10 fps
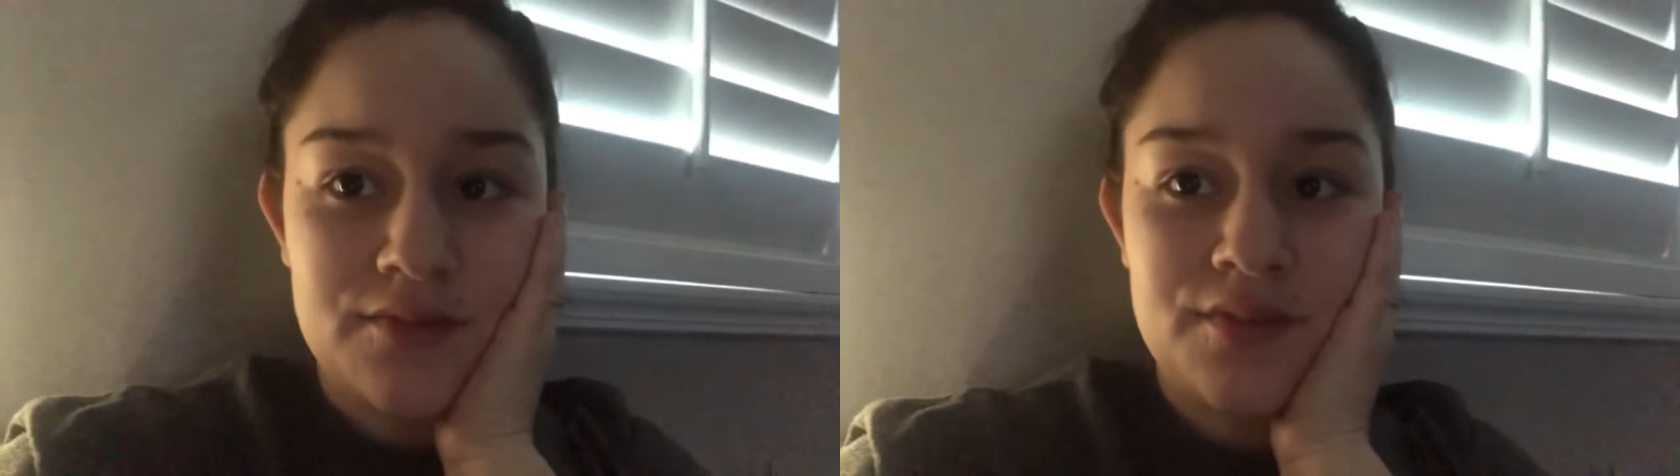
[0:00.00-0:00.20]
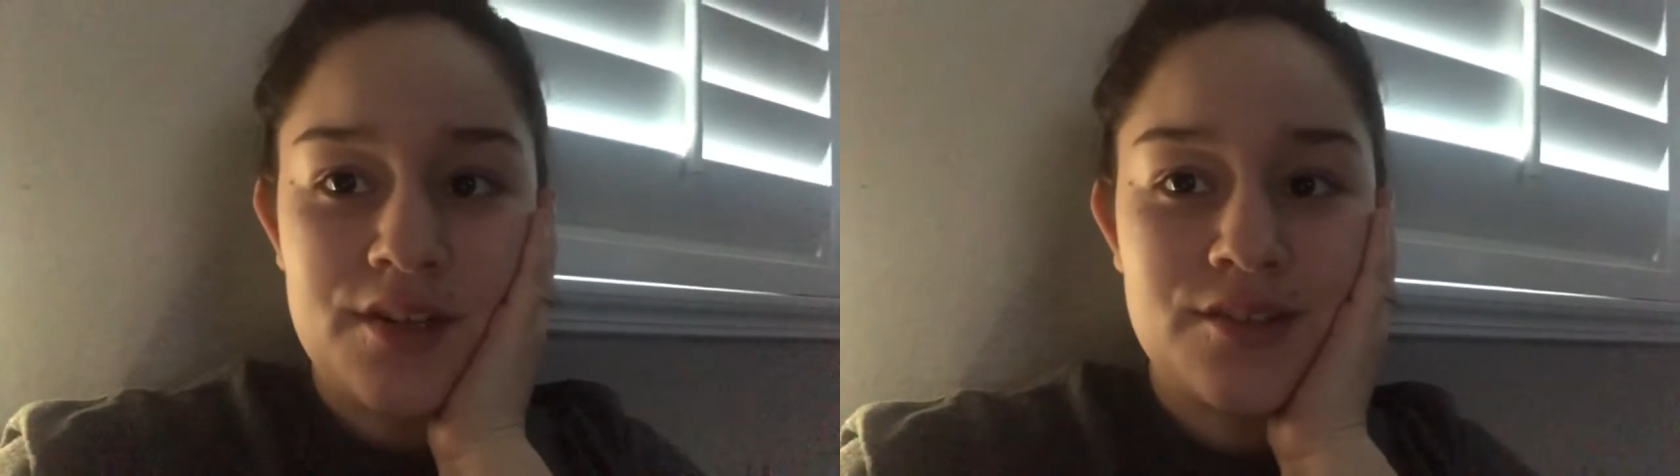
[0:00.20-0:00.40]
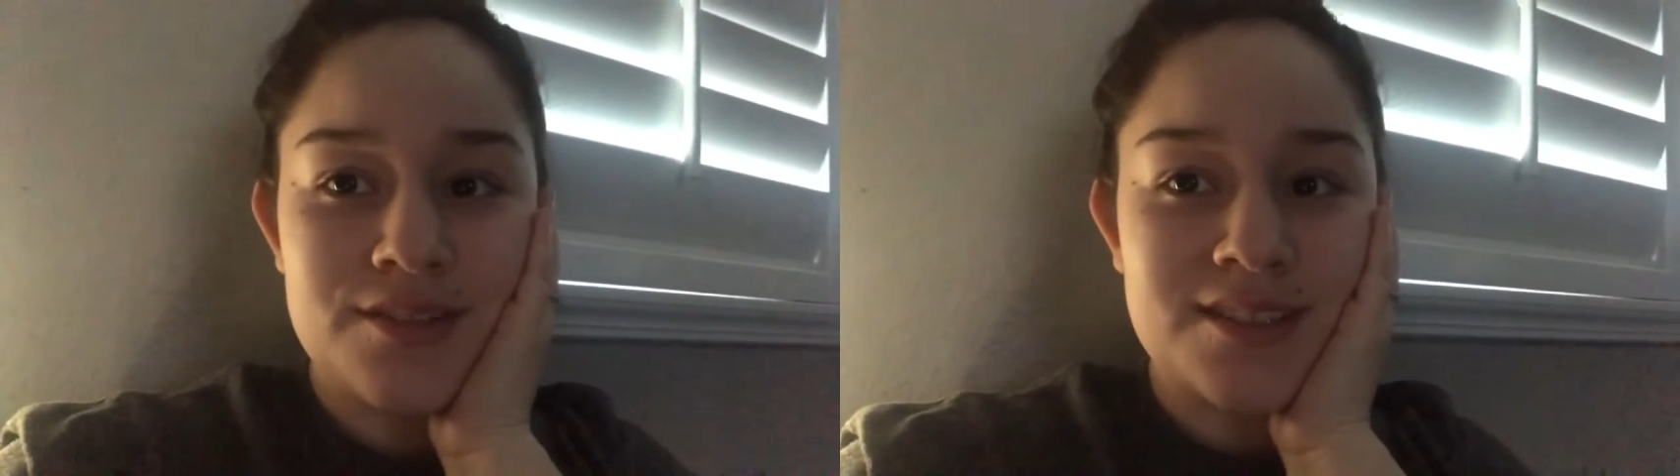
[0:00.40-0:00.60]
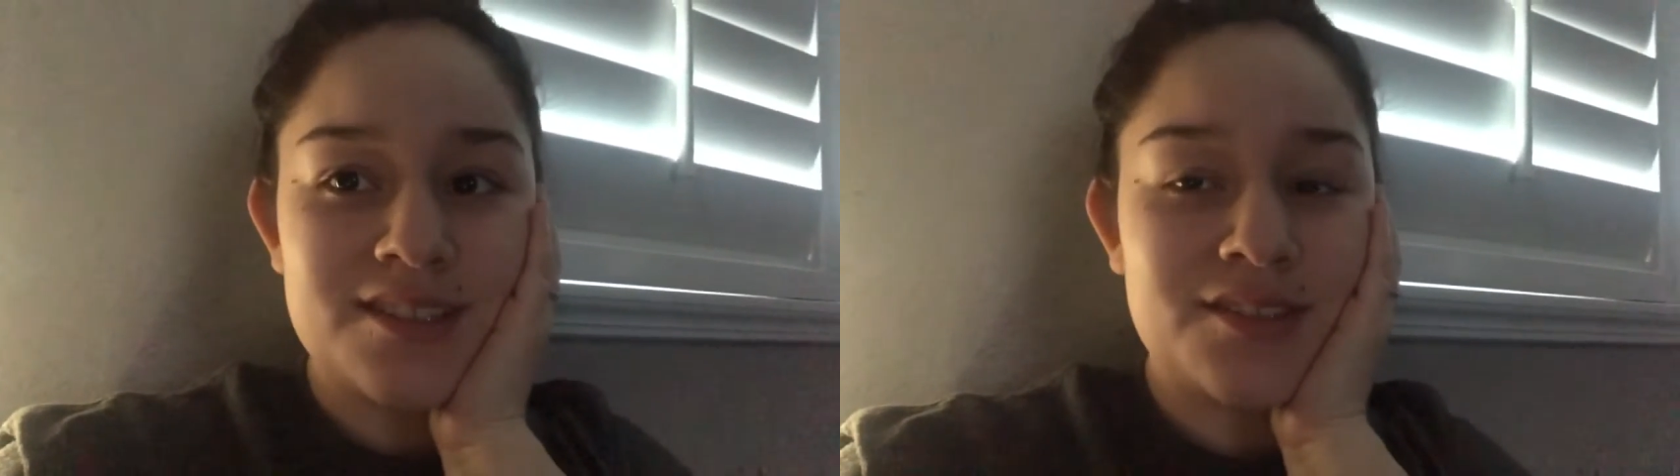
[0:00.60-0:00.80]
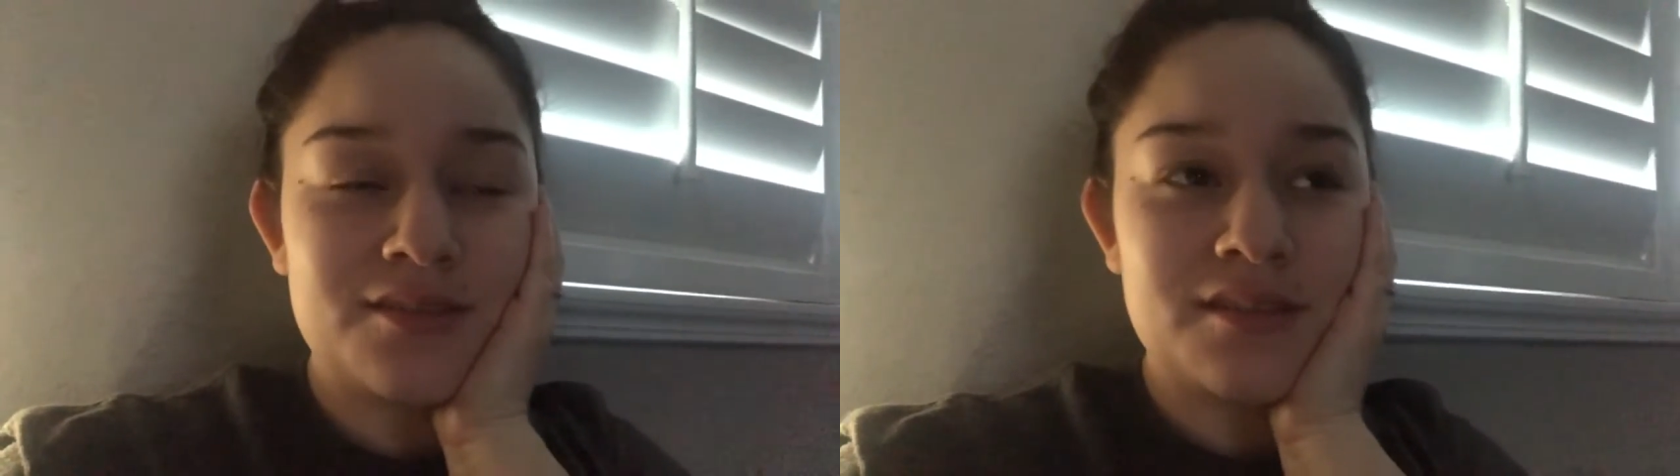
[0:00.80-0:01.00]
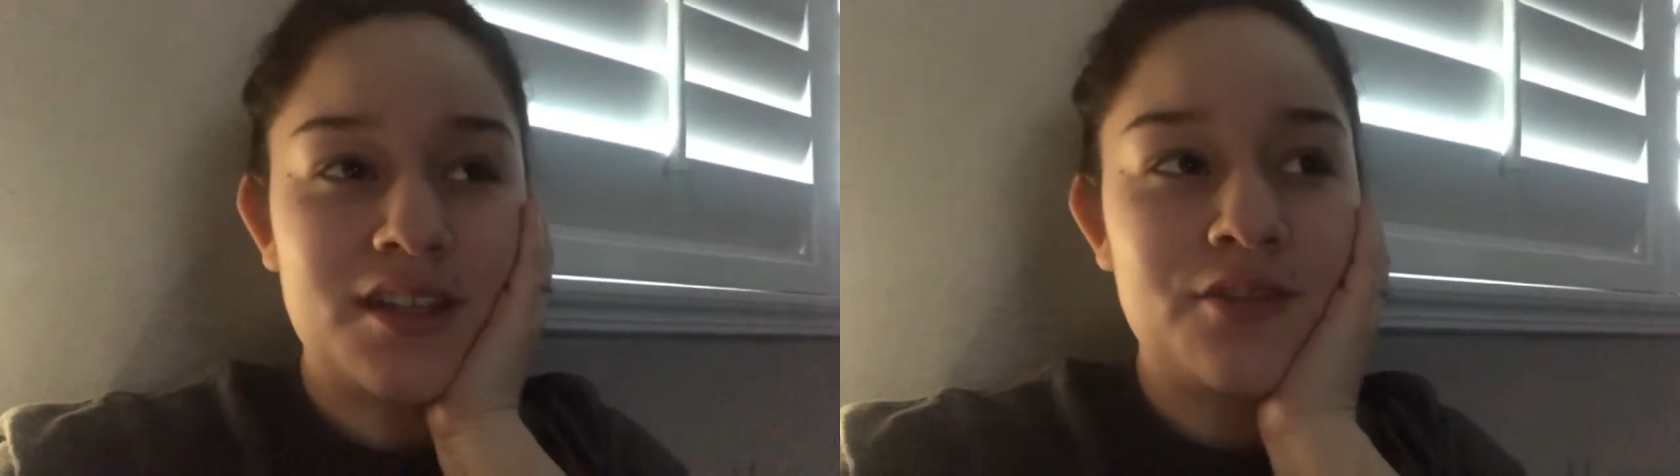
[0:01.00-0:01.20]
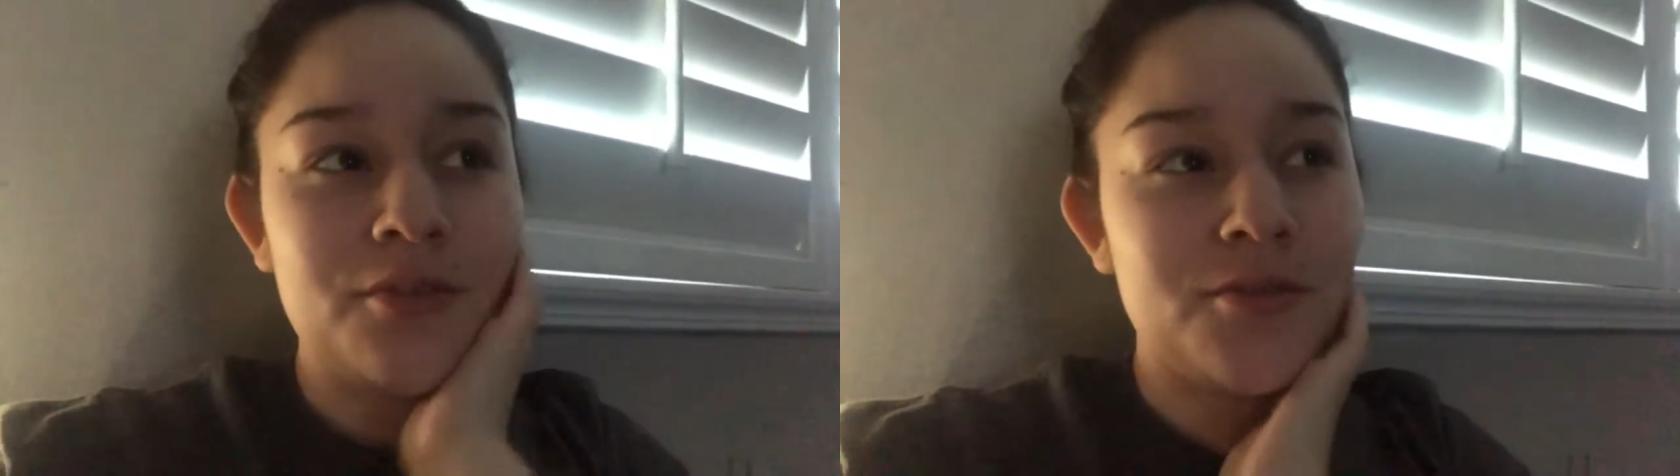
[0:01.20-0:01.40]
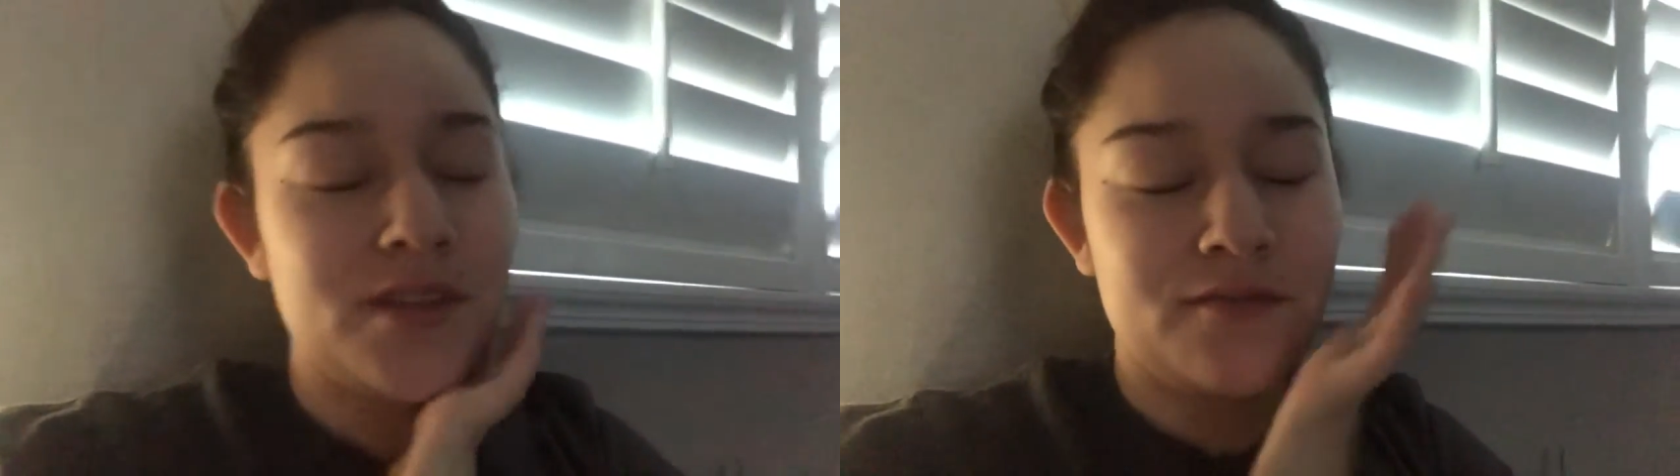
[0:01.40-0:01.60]
felt a little like
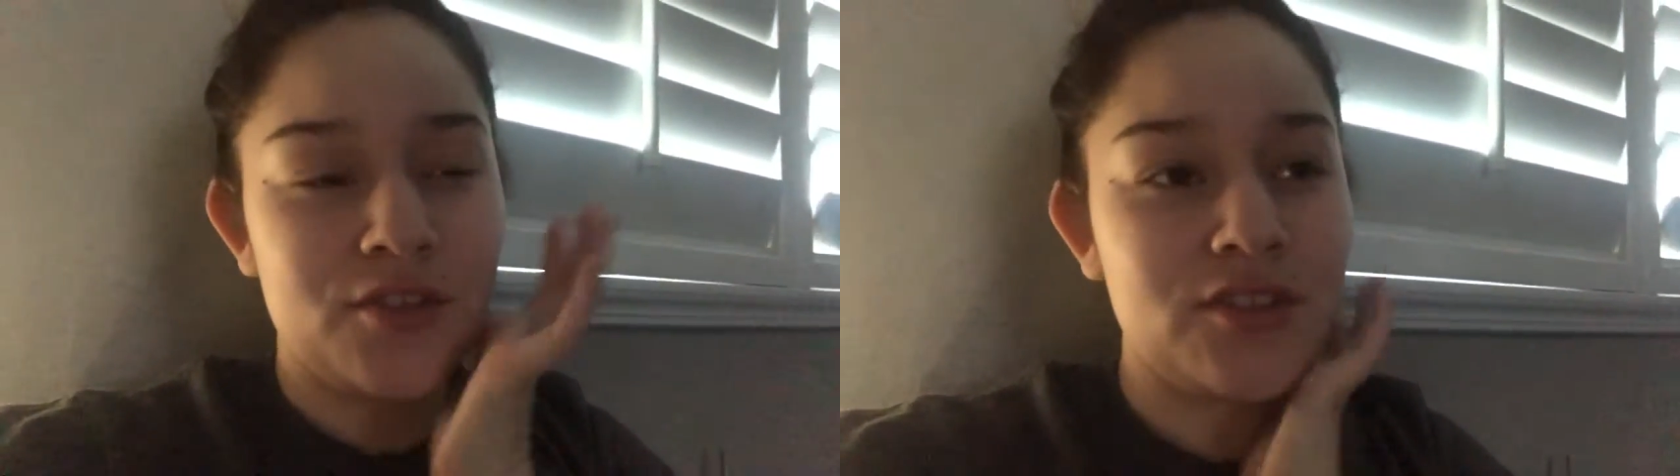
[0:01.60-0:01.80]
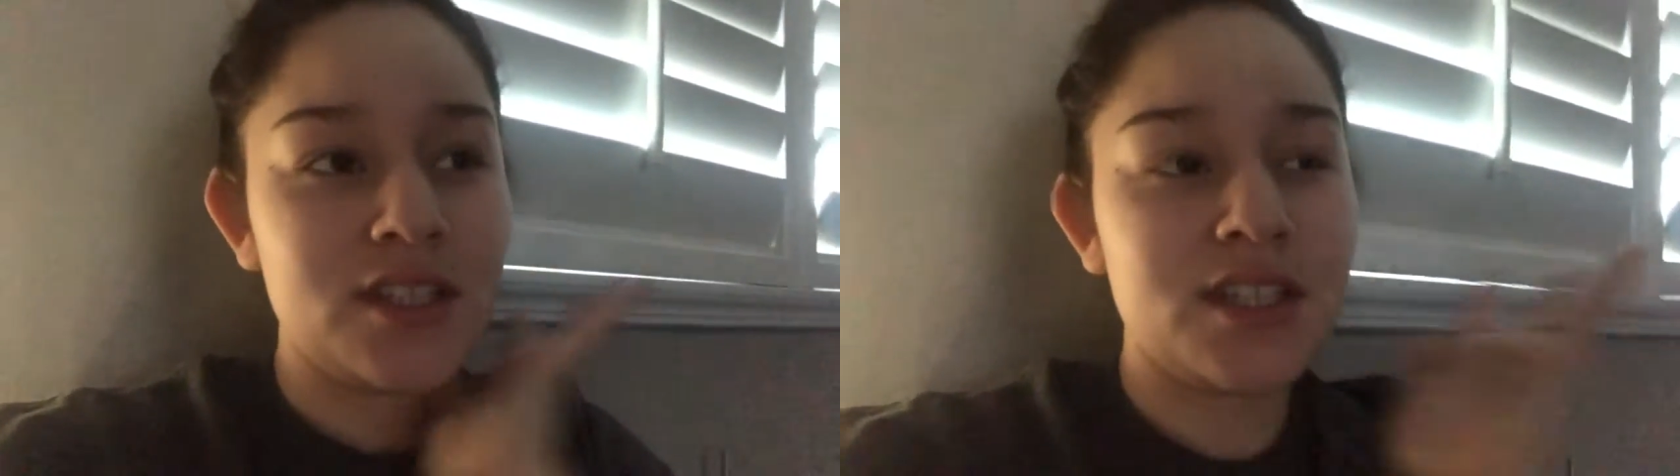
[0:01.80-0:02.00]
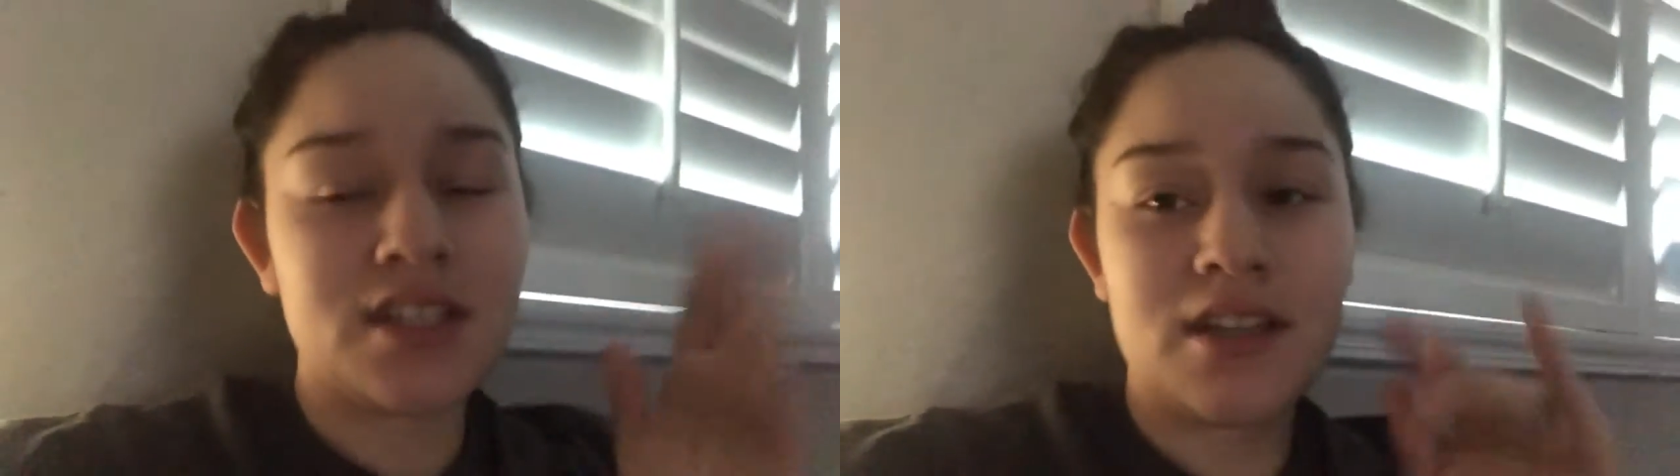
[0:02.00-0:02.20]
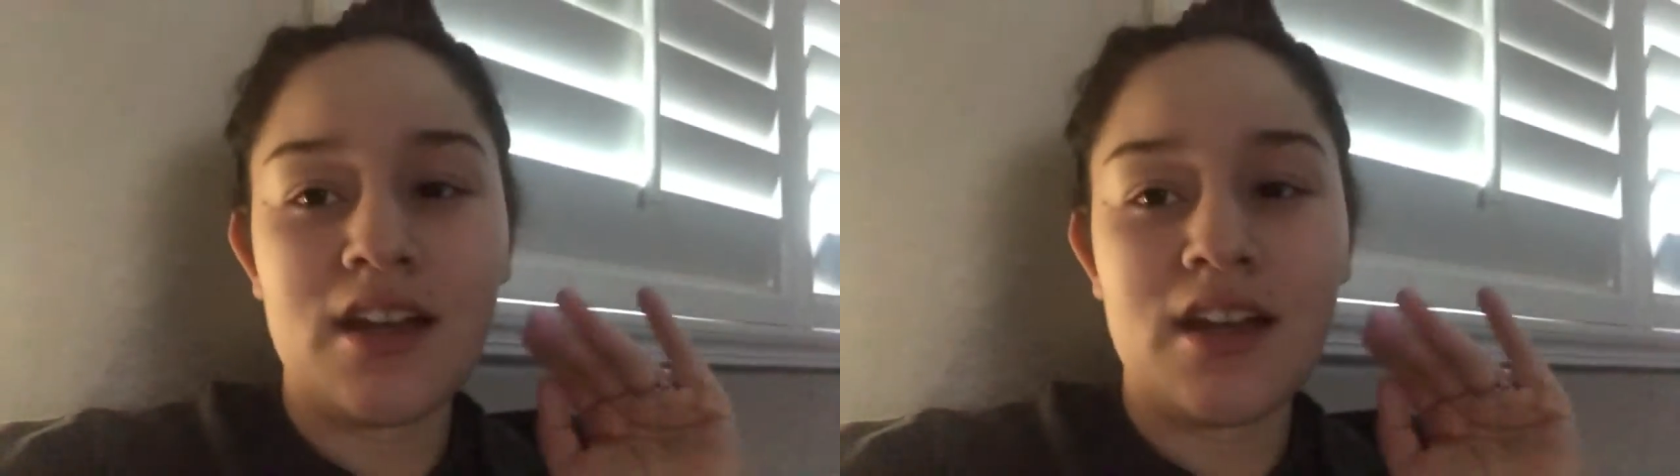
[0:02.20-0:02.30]
gross after cleaning.